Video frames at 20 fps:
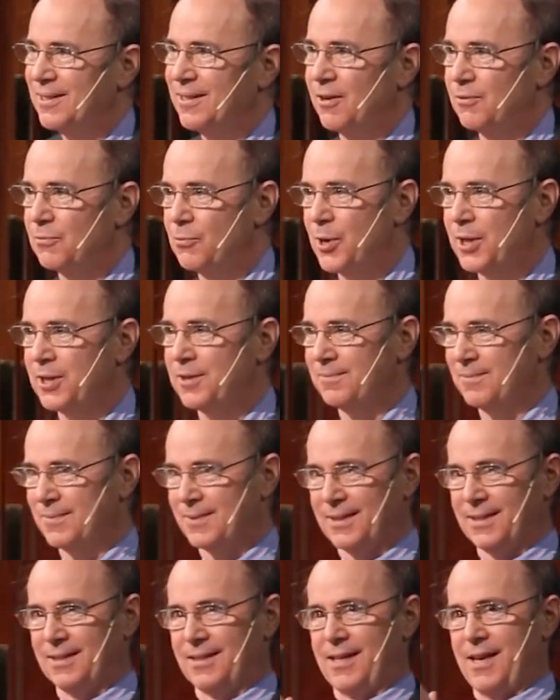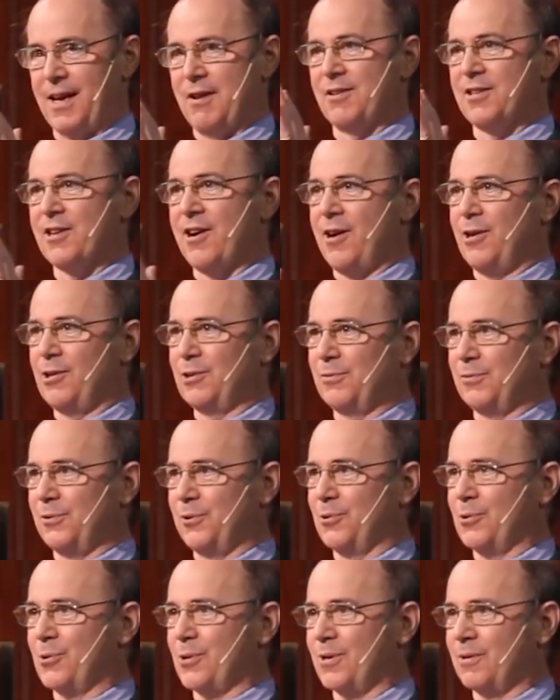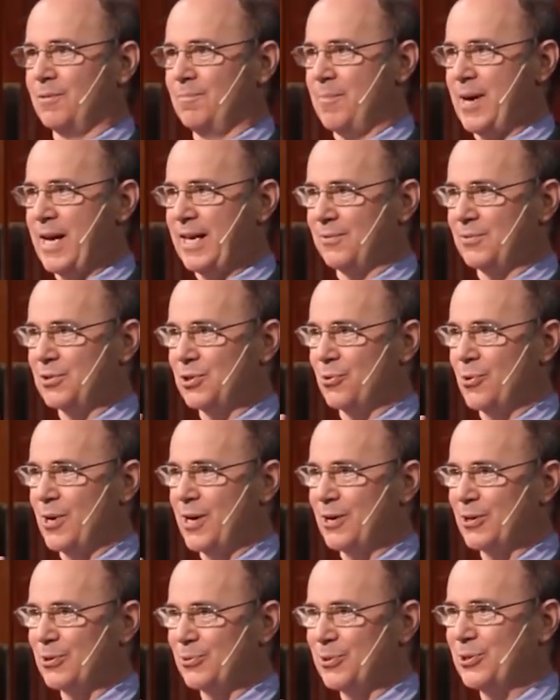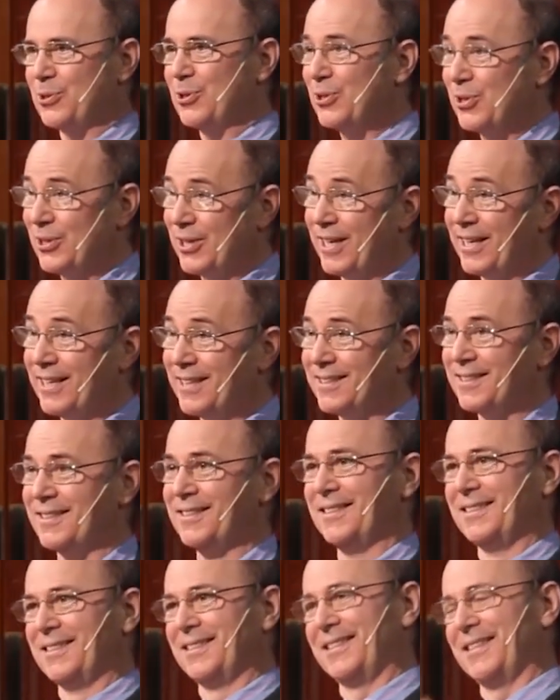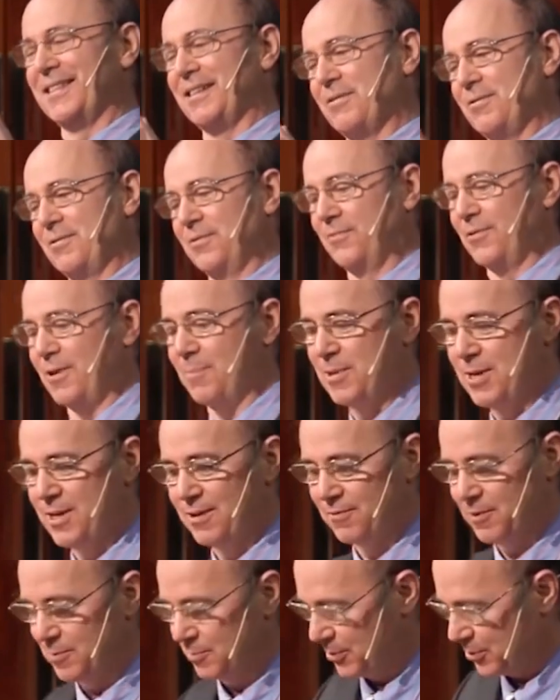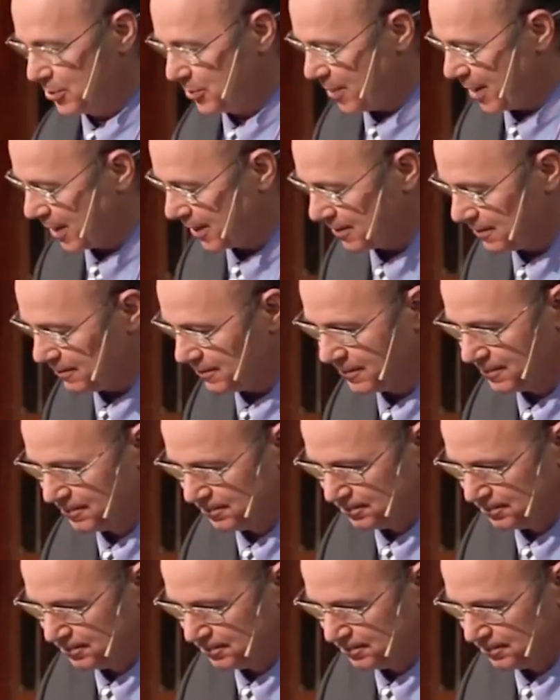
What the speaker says: of what a tiled floor made of squares would look like from a different perspective.